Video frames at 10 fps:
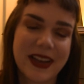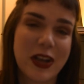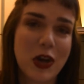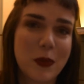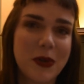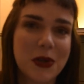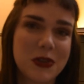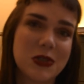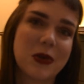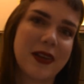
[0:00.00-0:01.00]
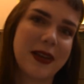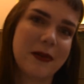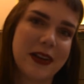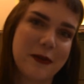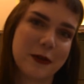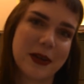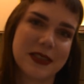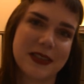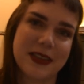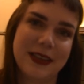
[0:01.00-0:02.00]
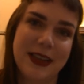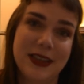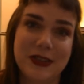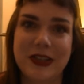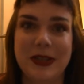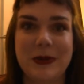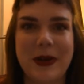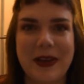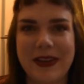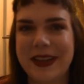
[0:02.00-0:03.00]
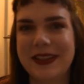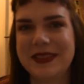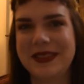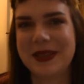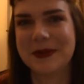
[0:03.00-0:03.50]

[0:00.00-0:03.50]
and I hope you enjoy what I've worked on in January this year.